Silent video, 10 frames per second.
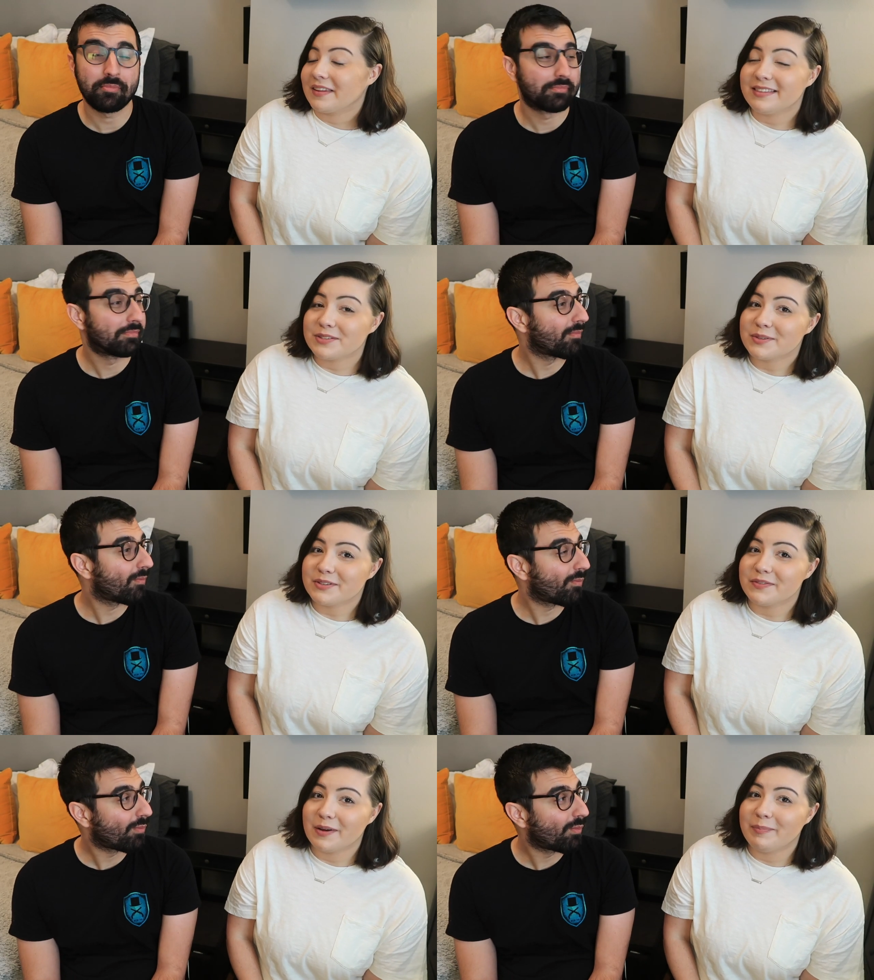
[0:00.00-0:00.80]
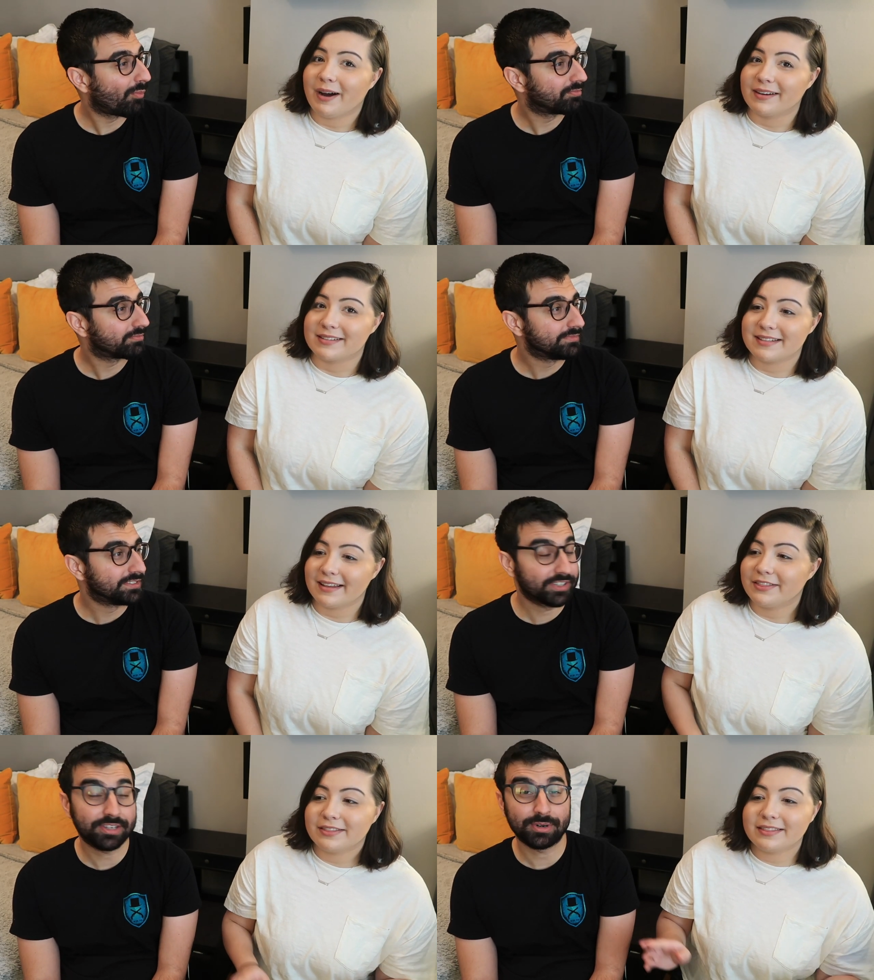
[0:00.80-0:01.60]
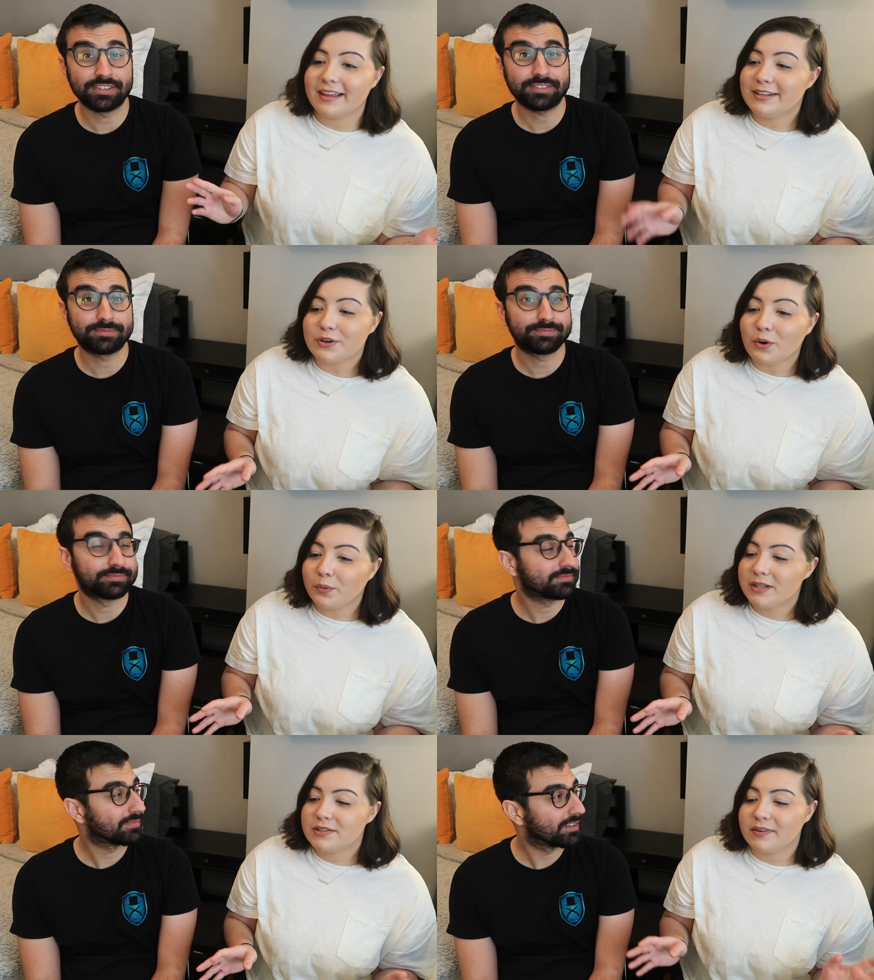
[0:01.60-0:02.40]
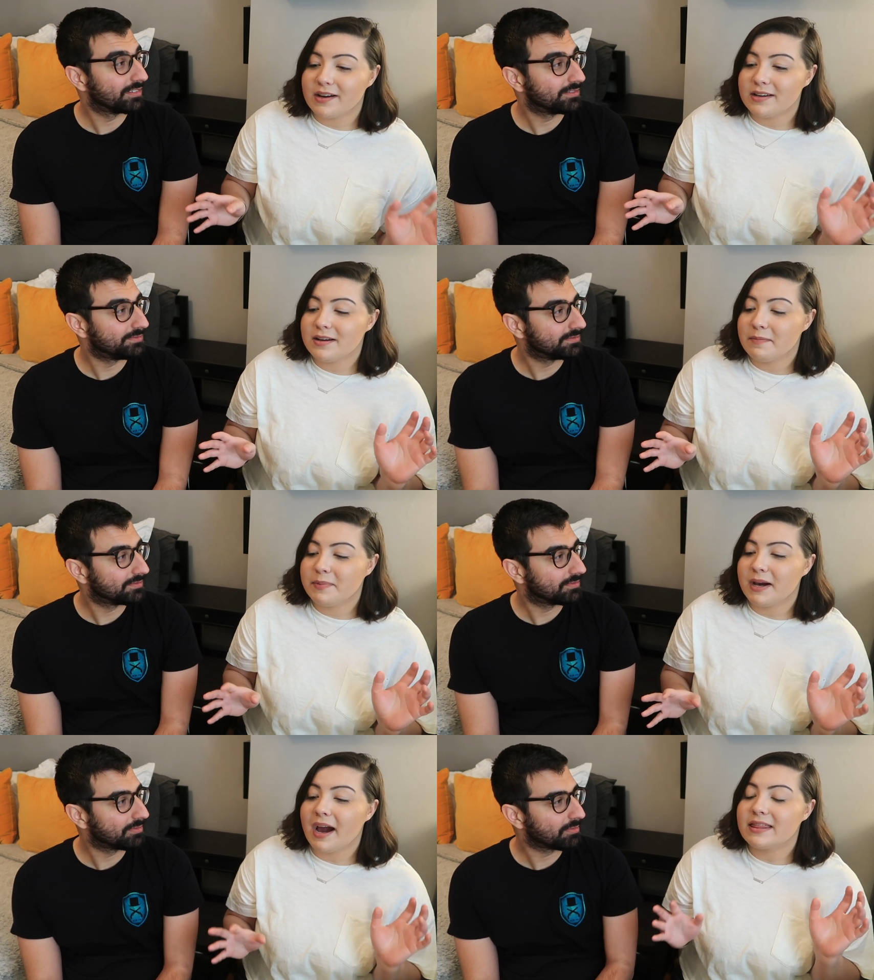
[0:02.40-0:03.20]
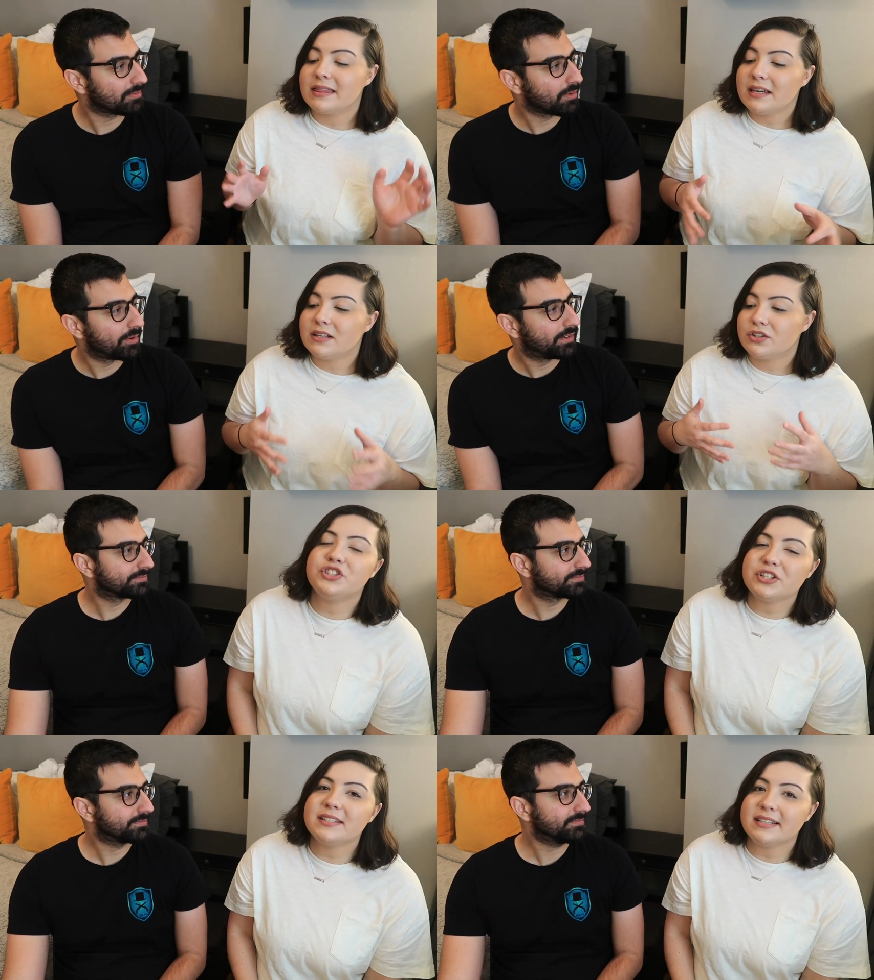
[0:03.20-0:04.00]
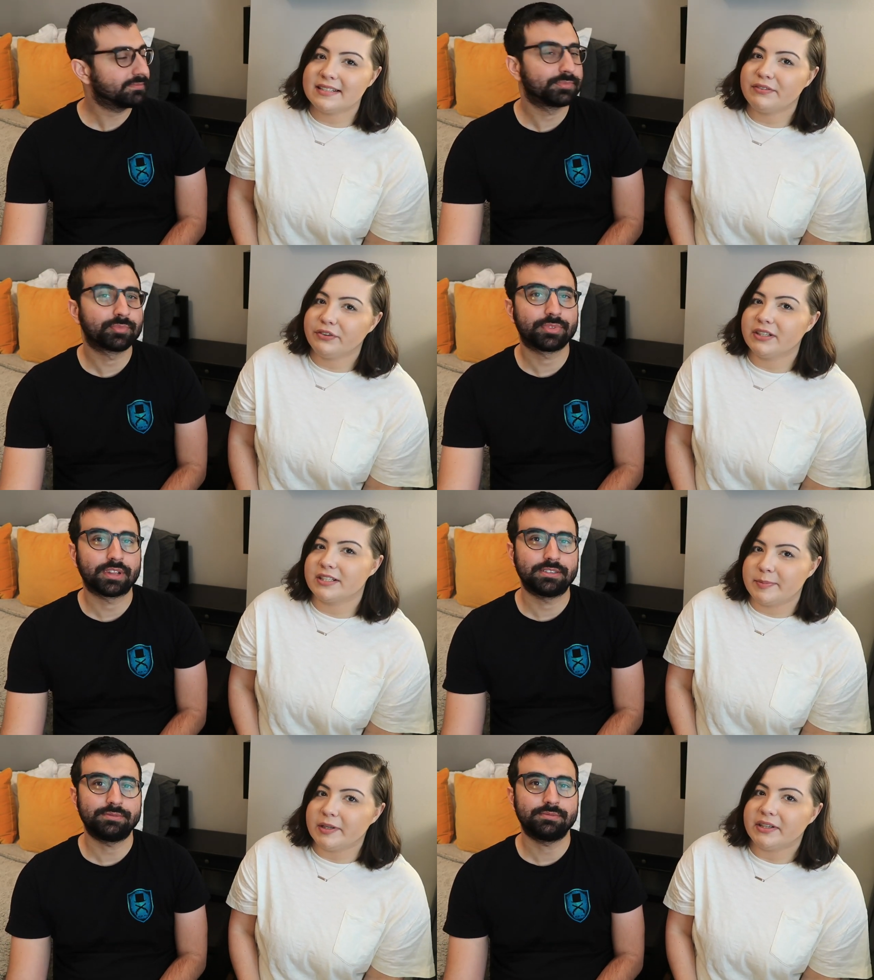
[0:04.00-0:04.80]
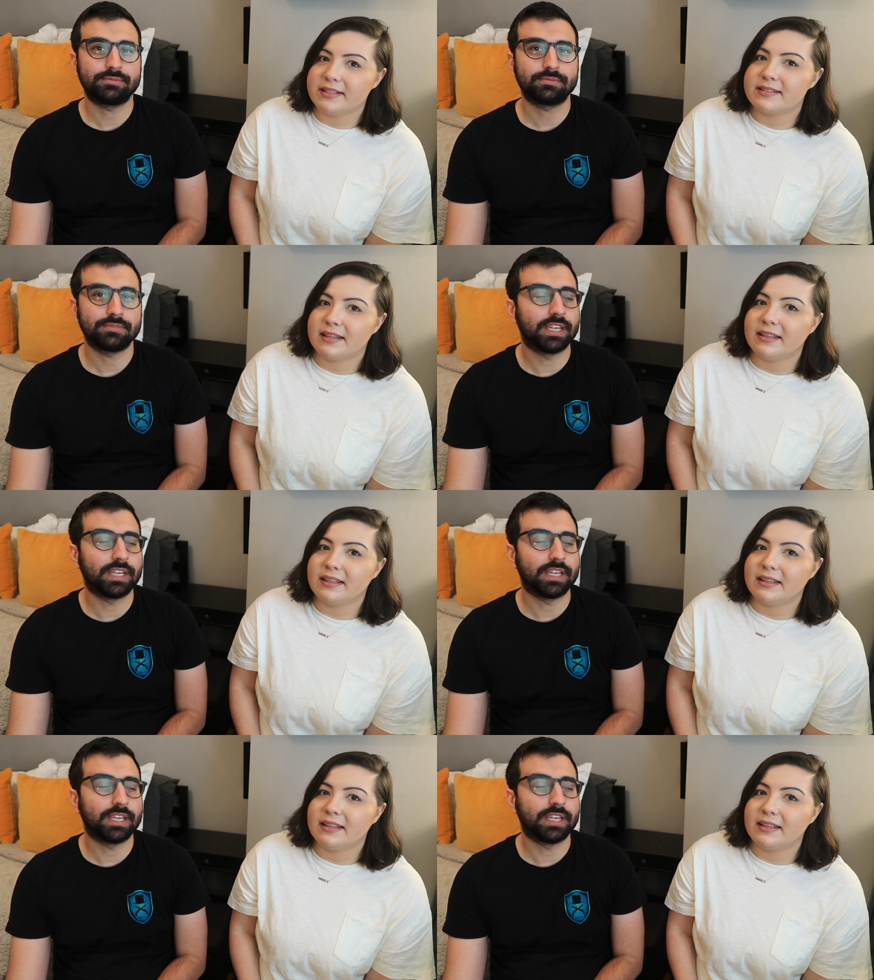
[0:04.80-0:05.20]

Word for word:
Speaker 1: this was a fun box. It really was. It's always fun, but I think it's just a different experience than yeah.